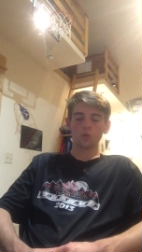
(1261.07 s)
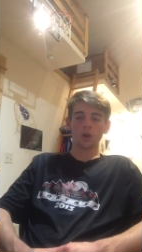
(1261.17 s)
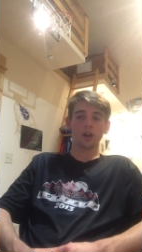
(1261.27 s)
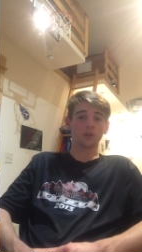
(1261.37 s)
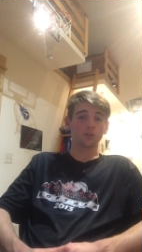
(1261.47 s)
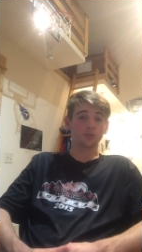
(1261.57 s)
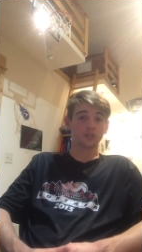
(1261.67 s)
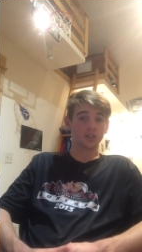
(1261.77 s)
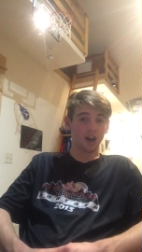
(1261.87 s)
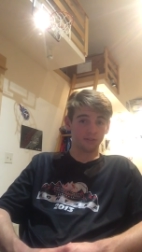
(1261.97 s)
don't know if
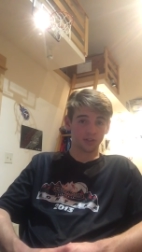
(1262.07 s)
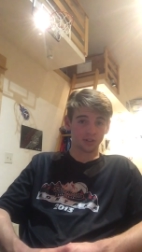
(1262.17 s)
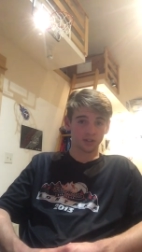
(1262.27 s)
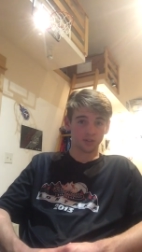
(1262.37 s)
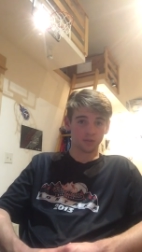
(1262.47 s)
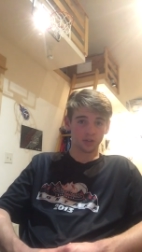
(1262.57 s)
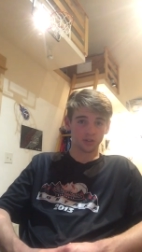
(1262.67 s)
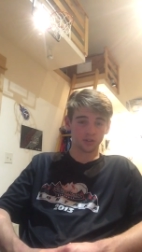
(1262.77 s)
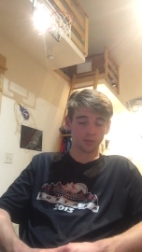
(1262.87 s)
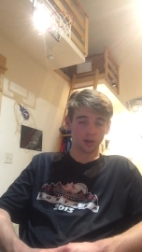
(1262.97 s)
it's the offense that
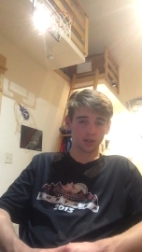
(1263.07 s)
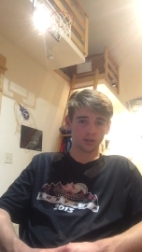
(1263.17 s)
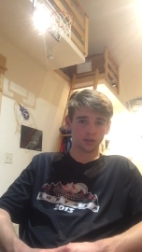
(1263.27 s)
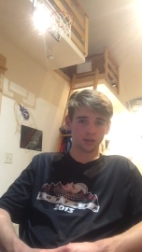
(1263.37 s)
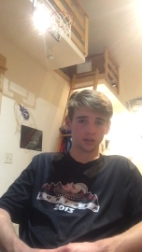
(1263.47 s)
Phoenix is running.